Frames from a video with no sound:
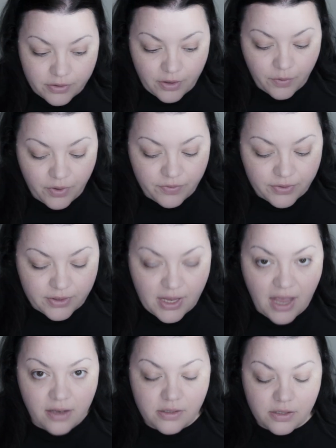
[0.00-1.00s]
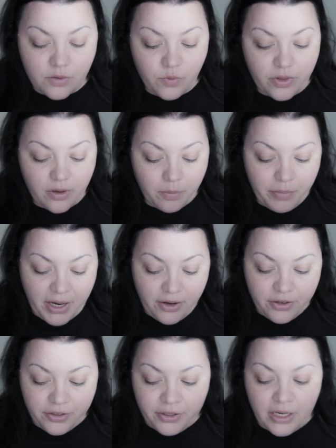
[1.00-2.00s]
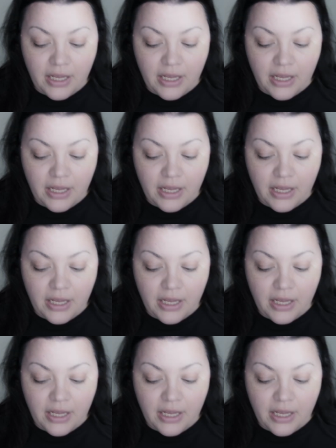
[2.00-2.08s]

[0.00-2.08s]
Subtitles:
So we've set with our powder.